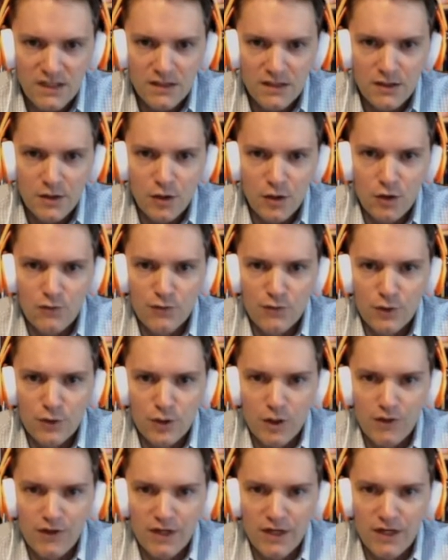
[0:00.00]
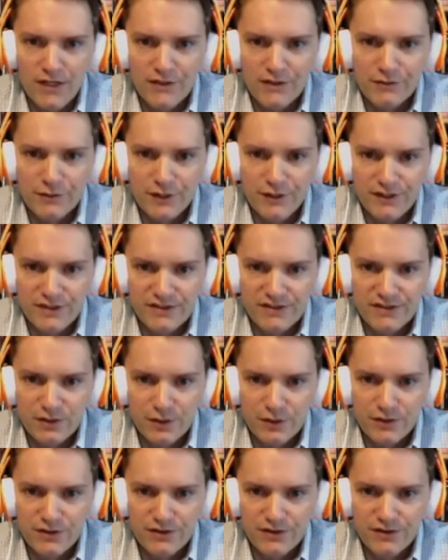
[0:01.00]
Overall, not a great
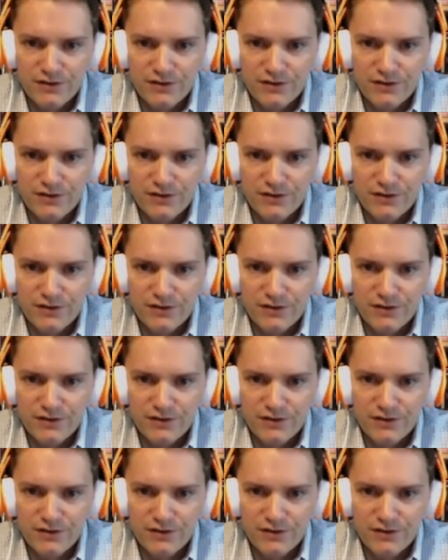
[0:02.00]
start to this